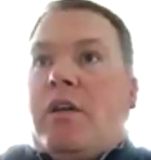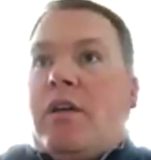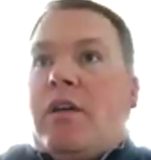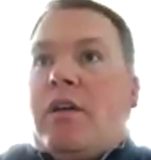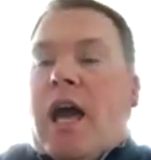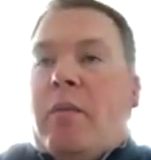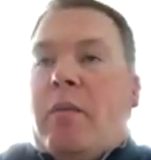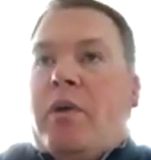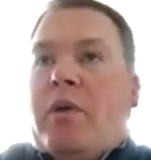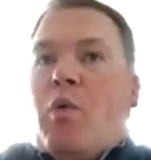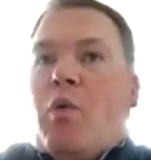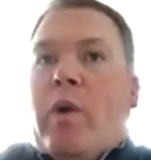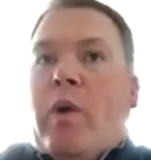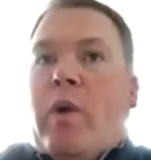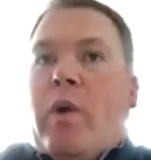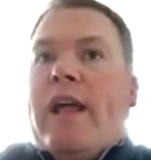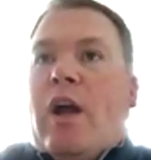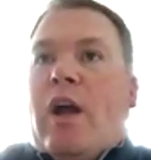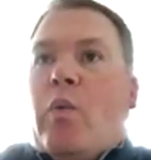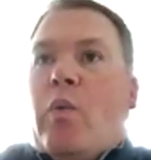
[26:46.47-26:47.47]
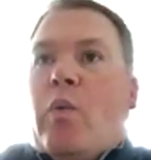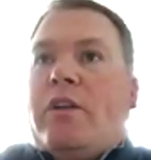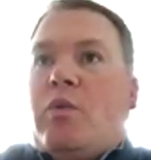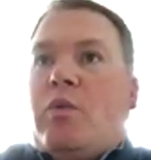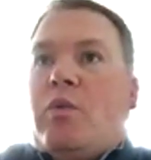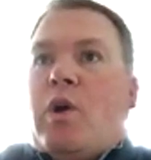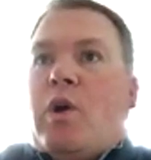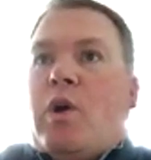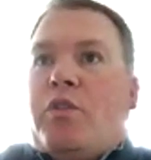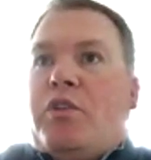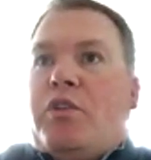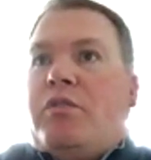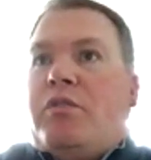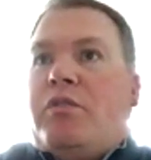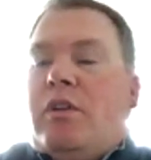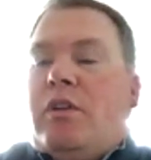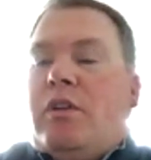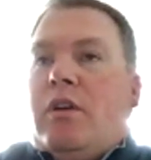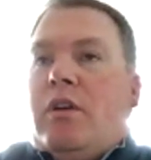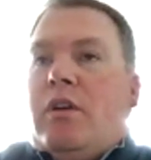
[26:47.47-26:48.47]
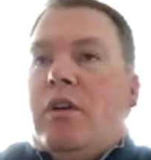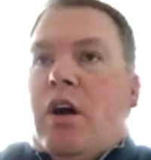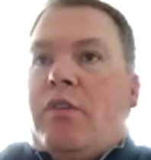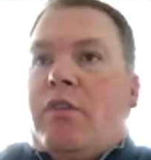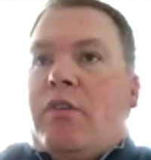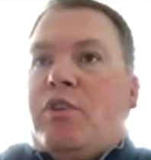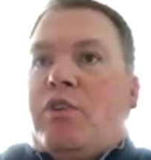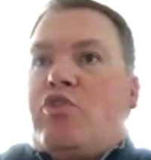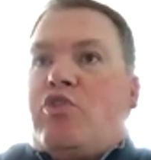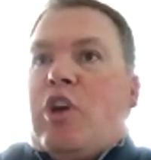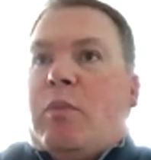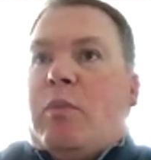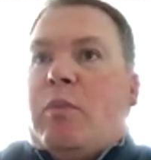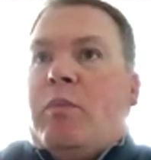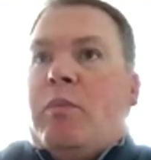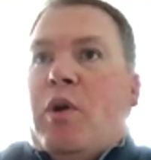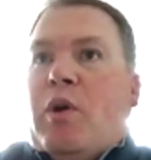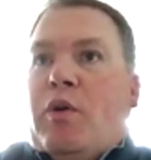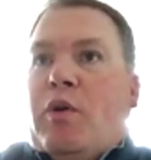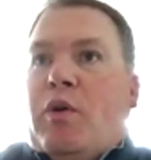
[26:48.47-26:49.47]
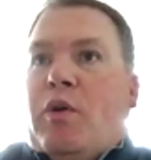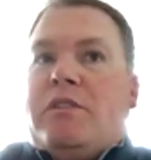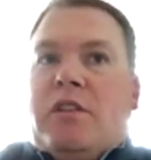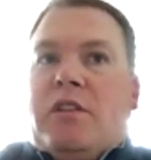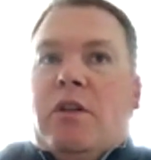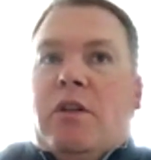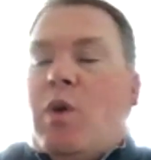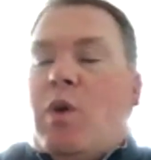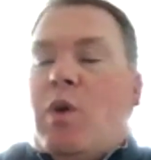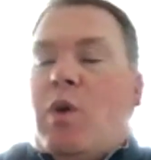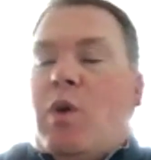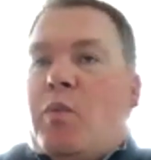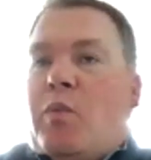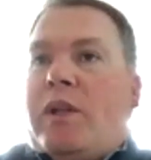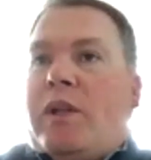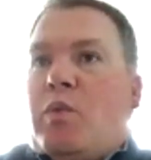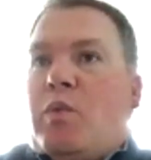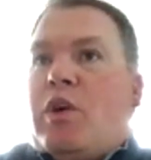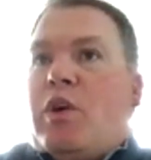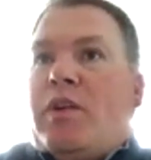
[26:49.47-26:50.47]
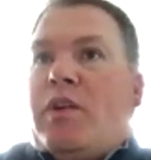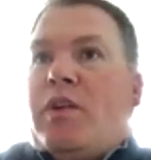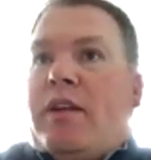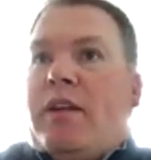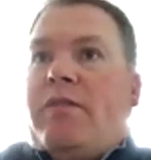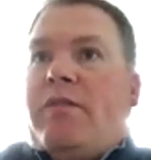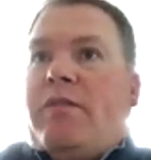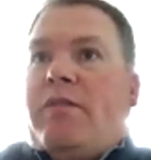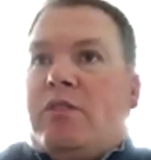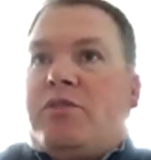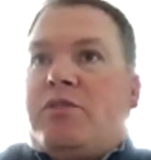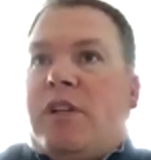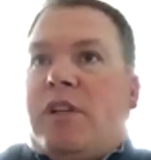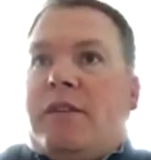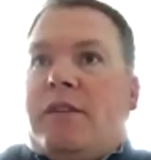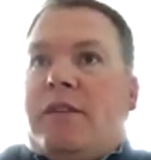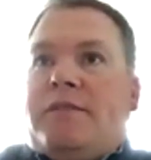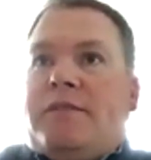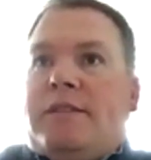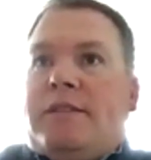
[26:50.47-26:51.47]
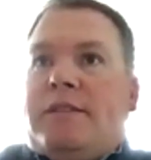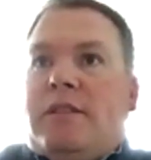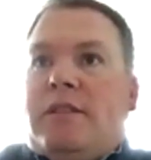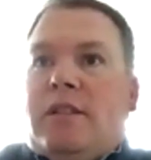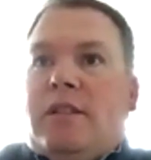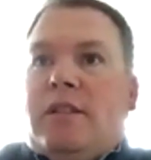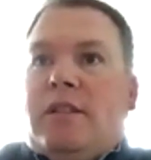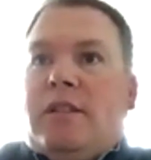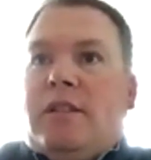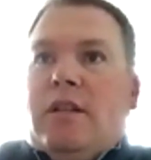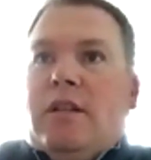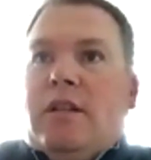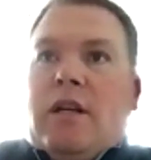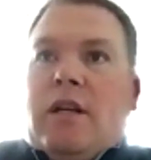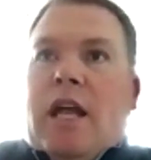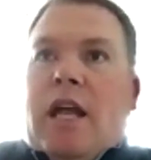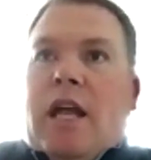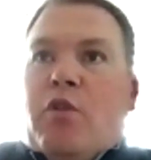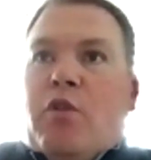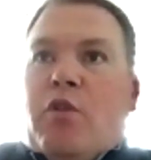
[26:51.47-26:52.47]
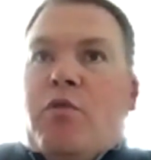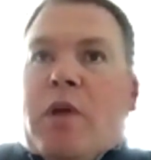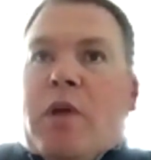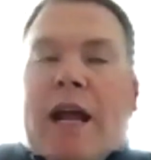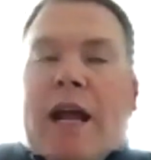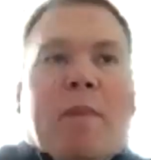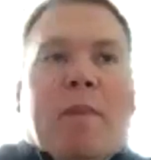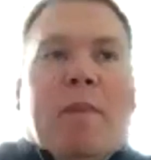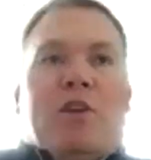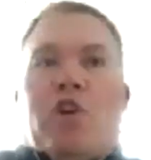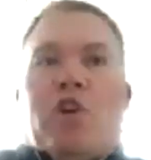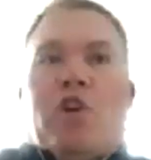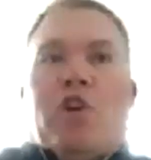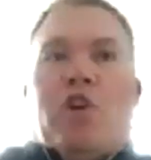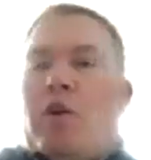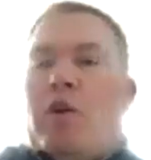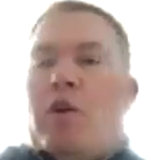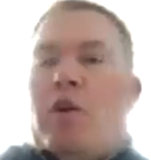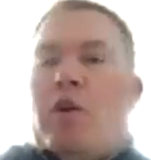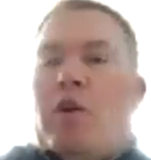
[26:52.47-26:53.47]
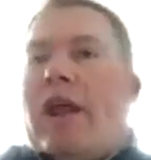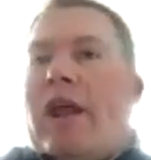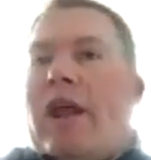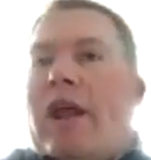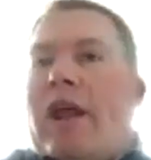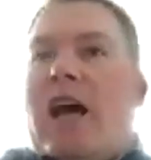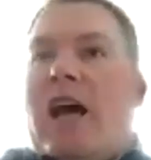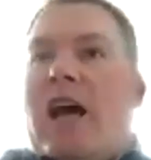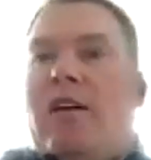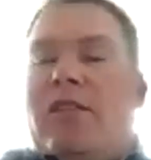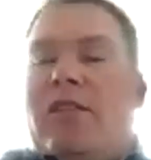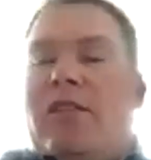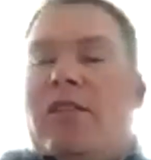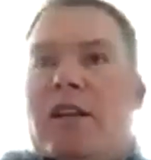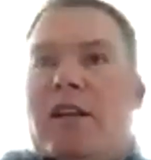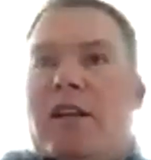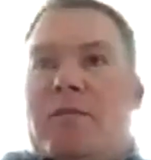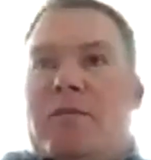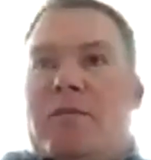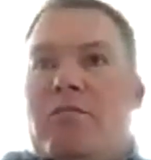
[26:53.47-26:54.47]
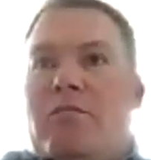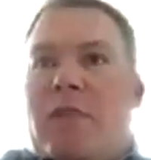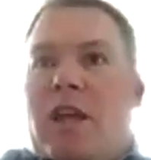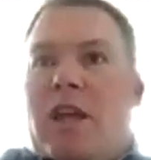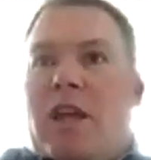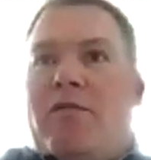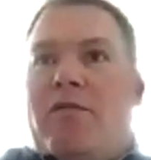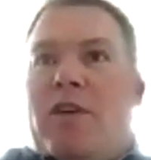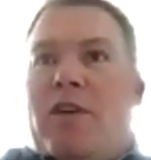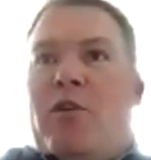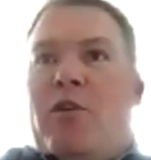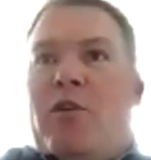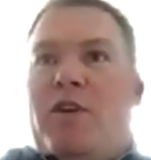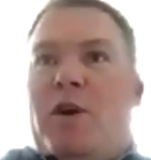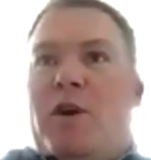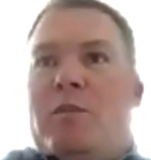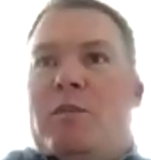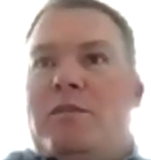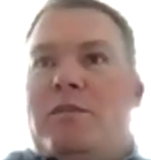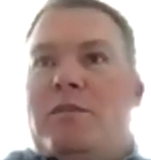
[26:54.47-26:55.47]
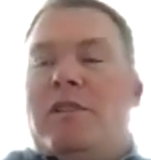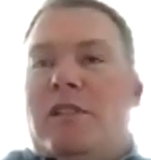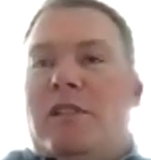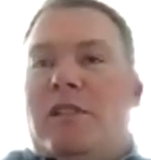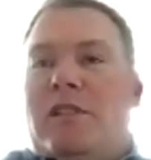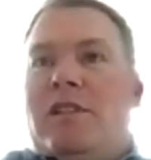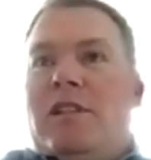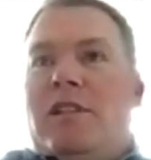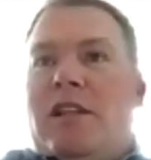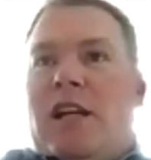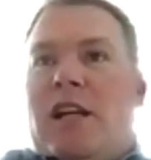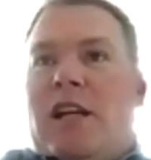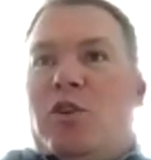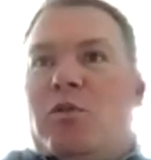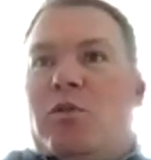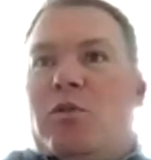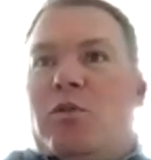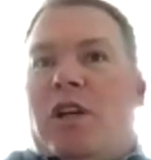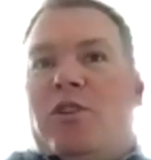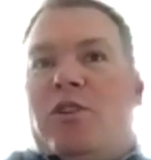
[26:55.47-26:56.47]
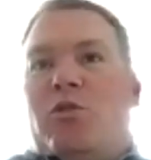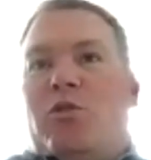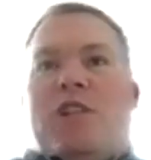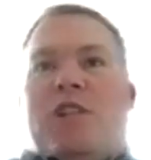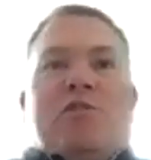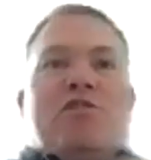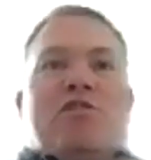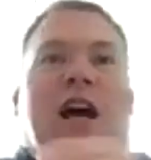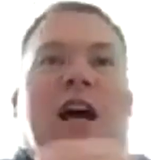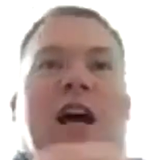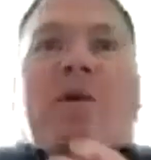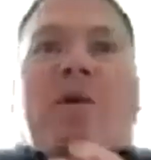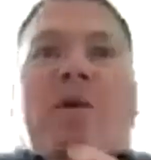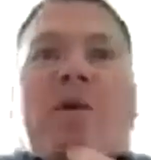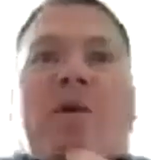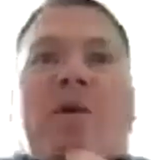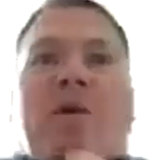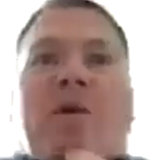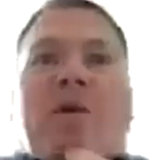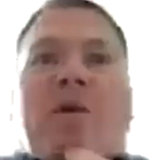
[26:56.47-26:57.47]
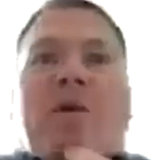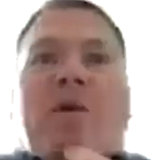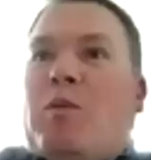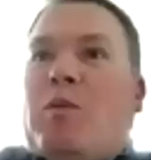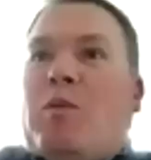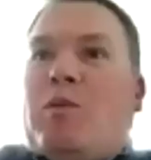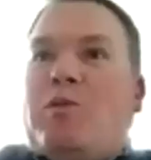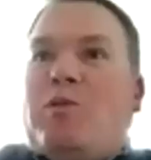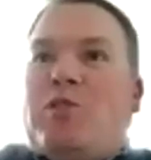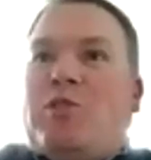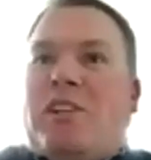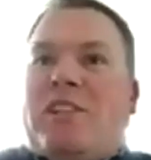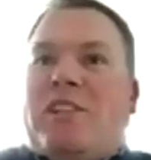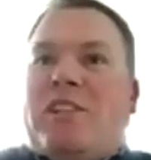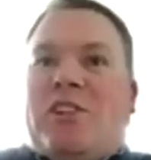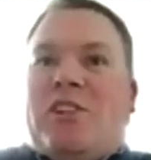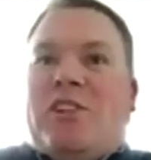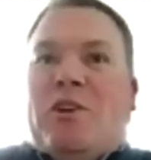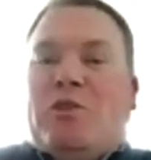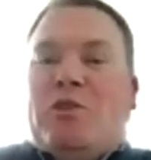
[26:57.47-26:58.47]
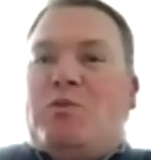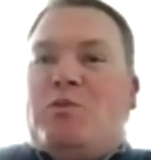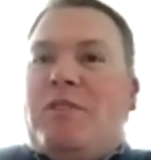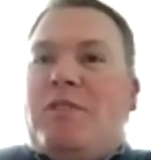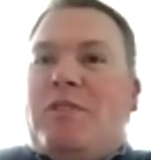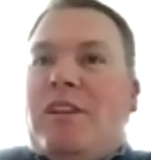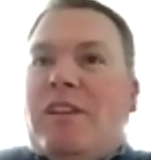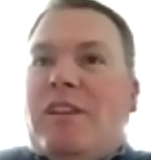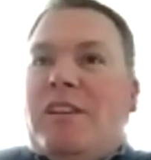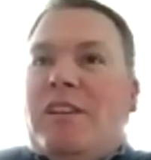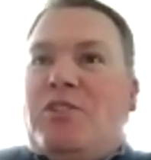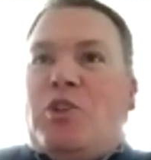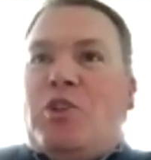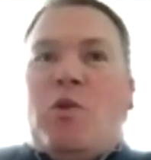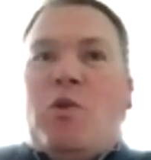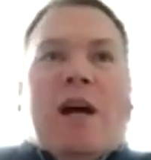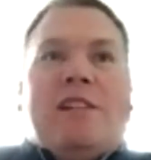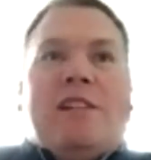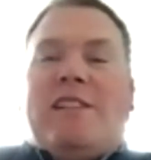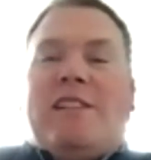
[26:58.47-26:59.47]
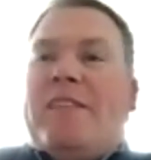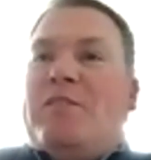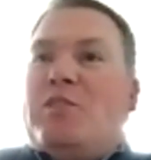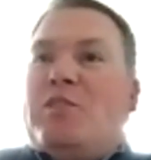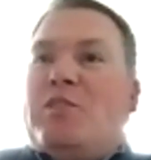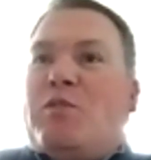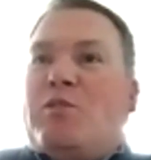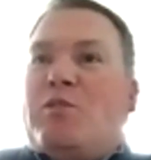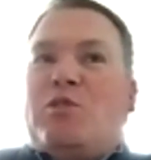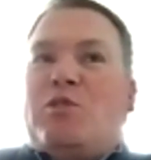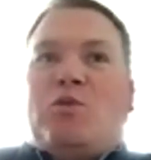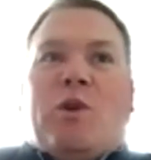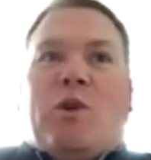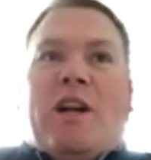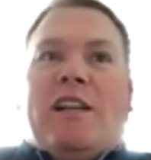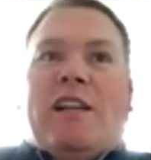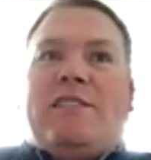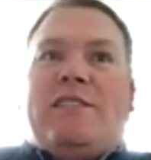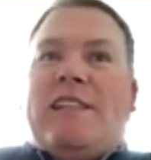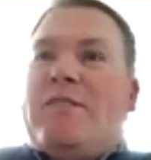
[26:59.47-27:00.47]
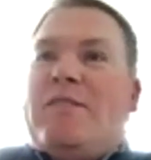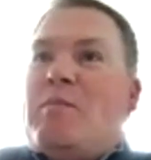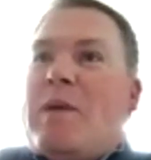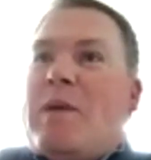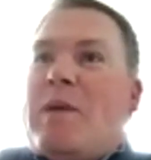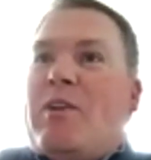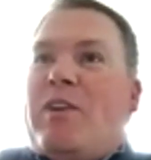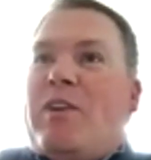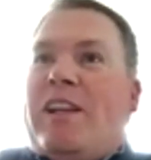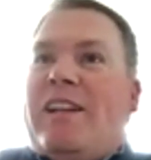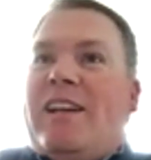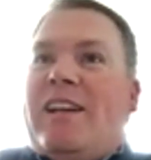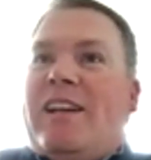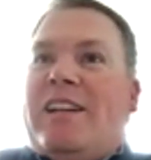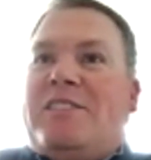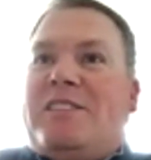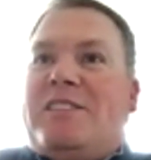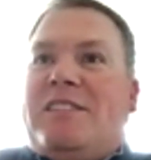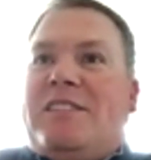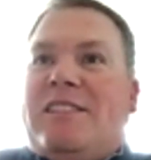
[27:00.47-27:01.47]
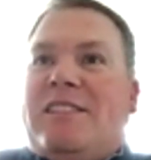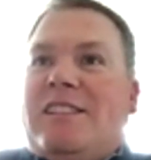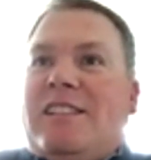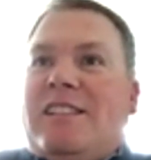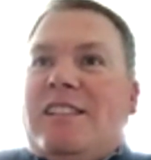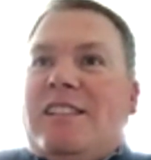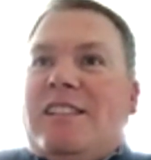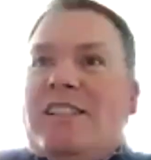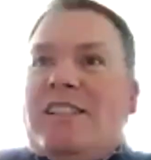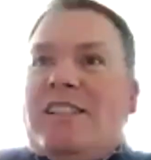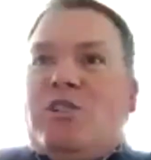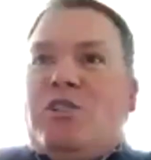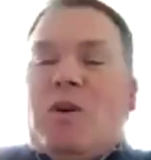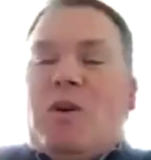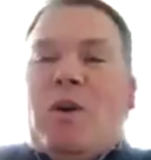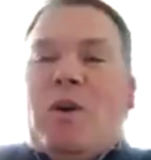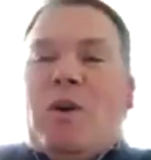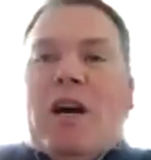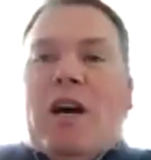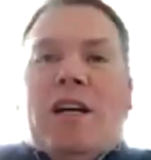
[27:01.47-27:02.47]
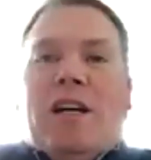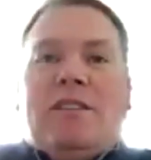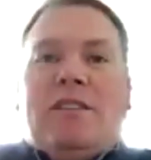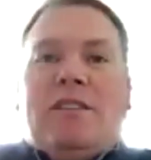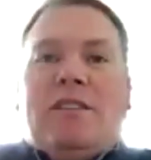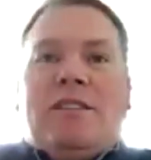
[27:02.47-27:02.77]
Kind of pick one day a week to work on our first couple opponents and then 1 week to work on NFL stuff and kind of go from there. I got my daughter breaking down NFL film. I told Jeff Schottmer today he's in trouble. She knows two high safeties versus one high safety better than he does. So, I'm